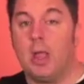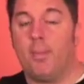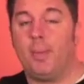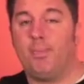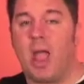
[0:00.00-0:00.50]

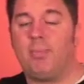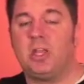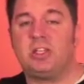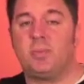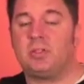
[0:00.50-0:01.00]
But
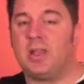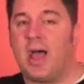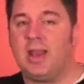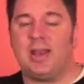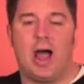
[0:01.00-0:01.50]
baptism is
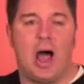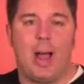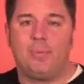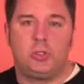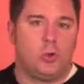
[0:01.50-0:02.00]
not an
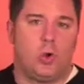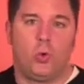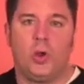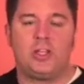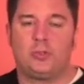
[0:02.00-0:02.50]

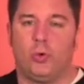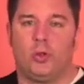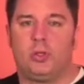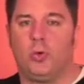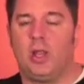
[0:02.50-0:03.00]
optional
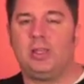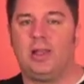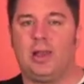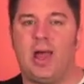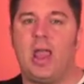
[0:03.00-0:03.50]
ritual to really
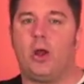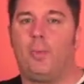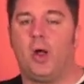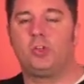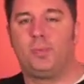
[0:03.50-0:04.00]
delay or
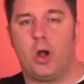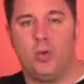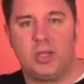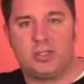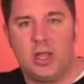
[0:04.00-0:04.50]

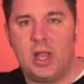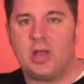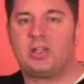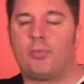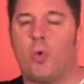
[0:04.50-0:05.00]
postpone. It's
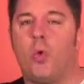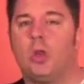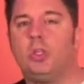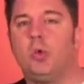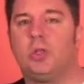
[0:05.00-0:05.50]
something we
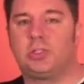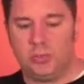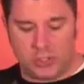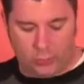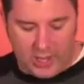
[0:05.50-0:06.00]
want to do as
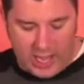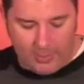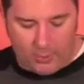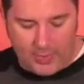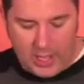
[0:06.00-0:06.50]
soon as we're
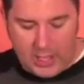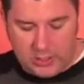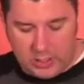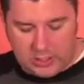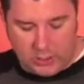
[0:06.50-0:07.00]
able
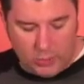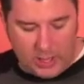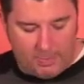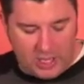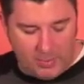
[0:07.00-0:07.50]
to
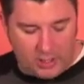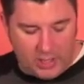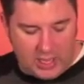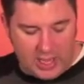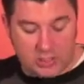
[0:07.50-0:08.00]
really
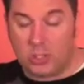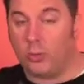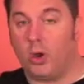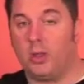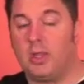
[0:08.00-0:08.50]
publicly announce to the
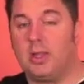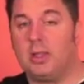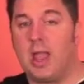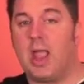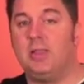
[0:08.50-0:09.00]
world
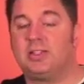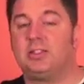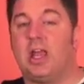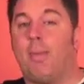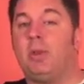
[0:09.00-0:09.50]
that, hey, this
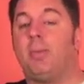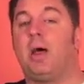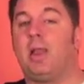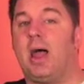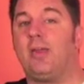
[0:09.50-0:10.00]
has happened in my
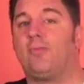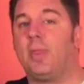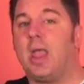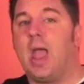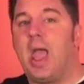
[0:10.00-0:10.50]
life,
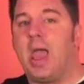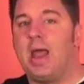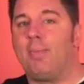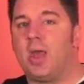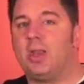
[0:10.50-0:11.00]

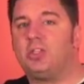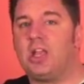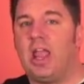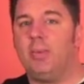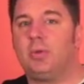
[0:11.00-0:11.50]
and I'm not
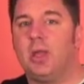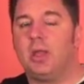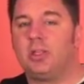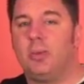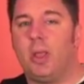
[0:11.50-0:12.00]
ashamed
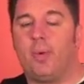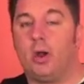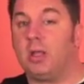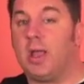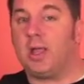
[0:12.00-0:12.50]
to be a
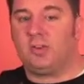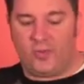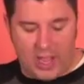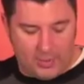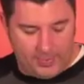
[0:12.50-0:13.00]
part of God's
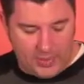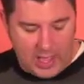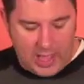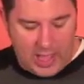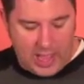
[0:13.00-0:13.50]
family.
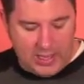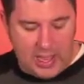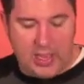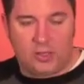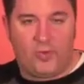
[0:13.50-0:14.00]
And
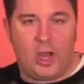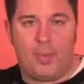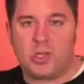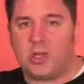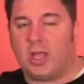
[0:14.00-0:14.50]
it's very
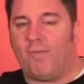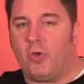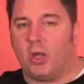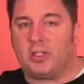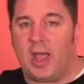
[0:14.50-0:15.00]
much like if
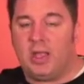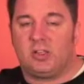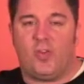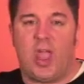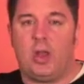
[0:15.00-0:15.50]
you're a
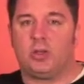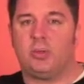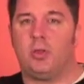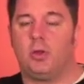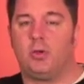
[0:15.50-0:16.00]
Titans fan or
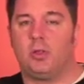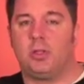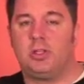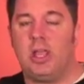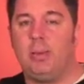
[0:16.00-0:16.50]
some other
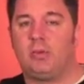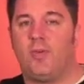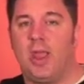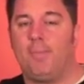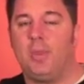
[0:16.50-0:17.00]
team's
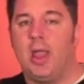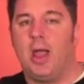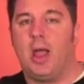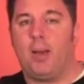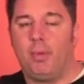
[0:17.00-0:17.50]
fan,
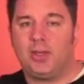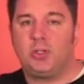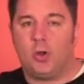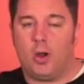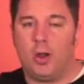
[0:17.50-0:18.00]

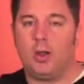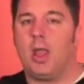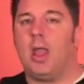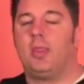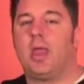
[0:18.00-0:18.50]
bless your heart,
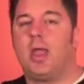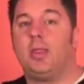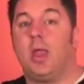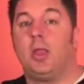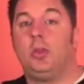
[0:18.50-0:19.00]

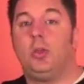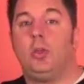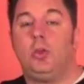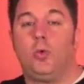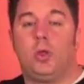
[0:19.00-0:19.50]
that
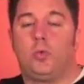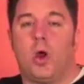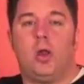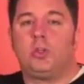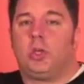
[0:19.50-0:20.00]
you would
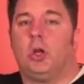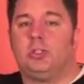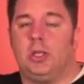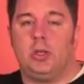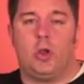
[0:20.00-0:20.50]
wear a
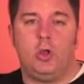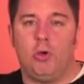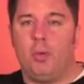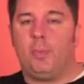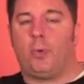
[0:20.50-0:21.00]
jersey. You know, you
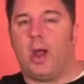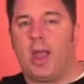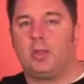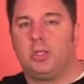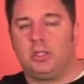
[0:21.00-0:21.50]
would be
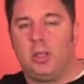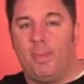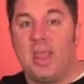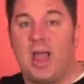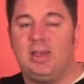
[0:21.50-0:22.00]
proud to
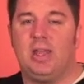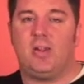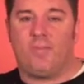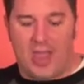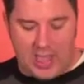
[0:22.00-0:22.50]
be
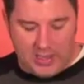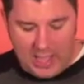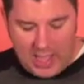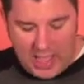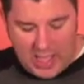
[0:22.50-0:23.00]
identified
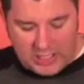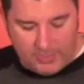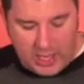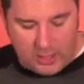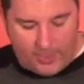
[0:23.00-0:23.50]
as
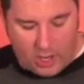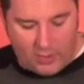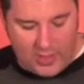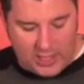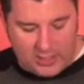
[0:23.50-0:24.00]
being a part
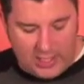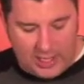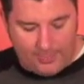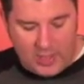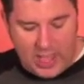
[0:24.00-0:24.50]
of that
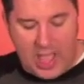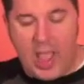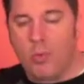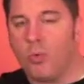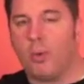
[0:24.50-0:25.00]
team.
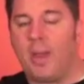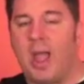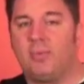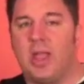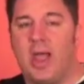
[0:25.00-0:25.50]
And when we're
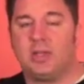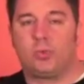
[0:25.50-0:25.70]
baptized,